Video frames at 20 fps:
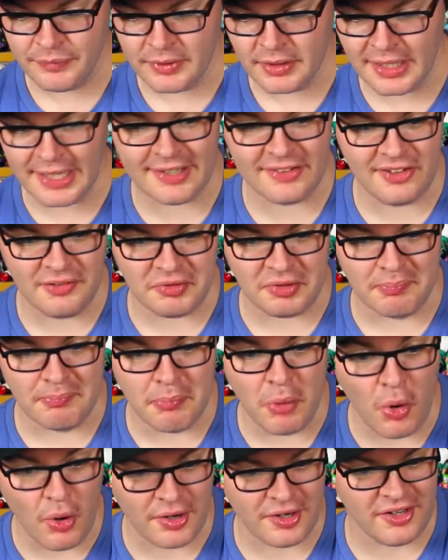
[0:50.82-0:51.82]
like it seems
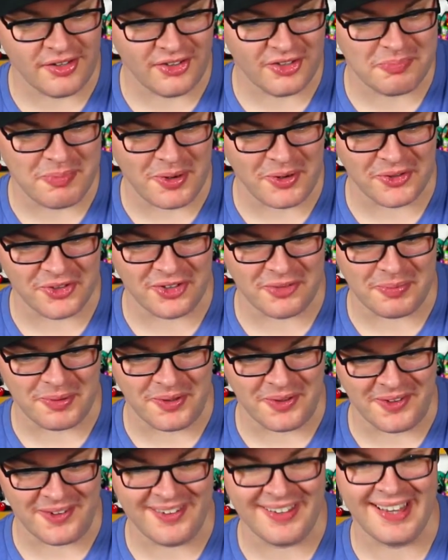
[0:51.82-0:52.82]
more
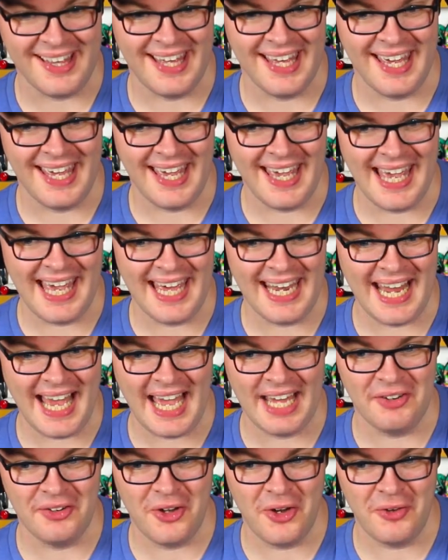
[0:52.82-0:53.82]
disposable, and
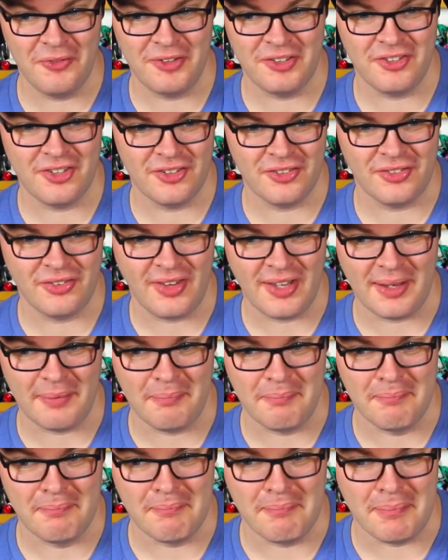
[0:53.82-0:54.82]
I don't know if it's just like
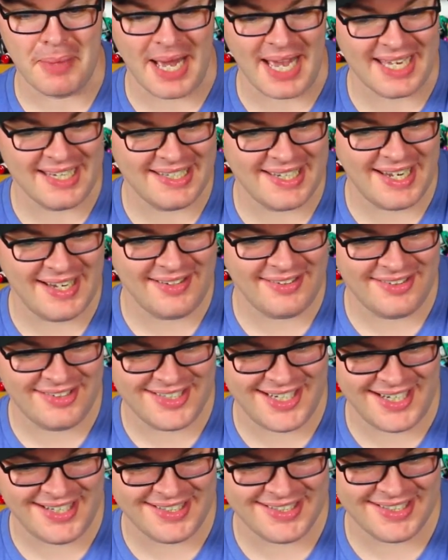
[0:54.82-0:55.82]
my taste
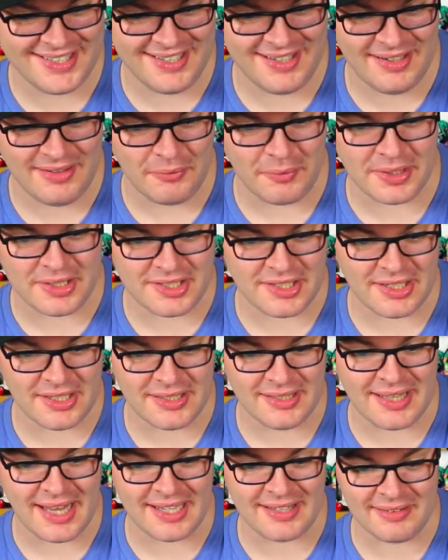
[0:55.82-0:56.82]
changing, which
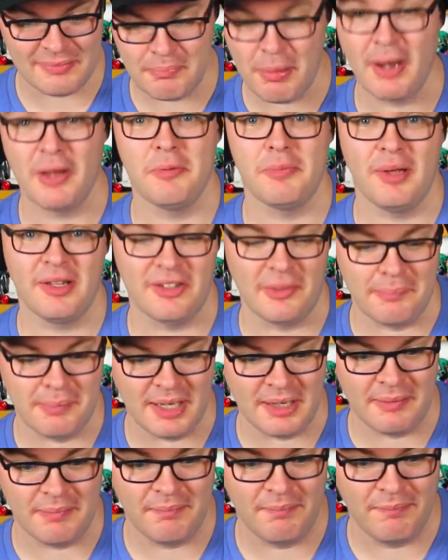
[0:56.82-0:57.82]
that probably plays a
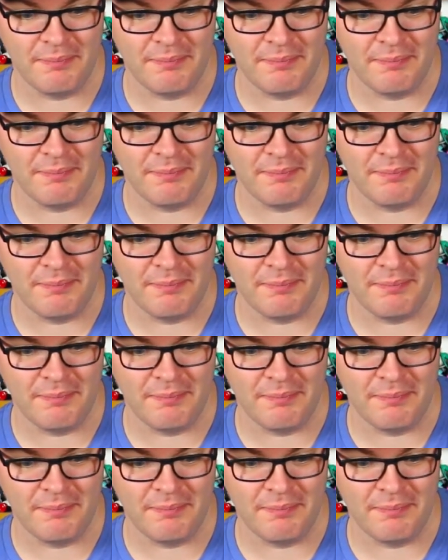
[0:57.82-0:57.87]
big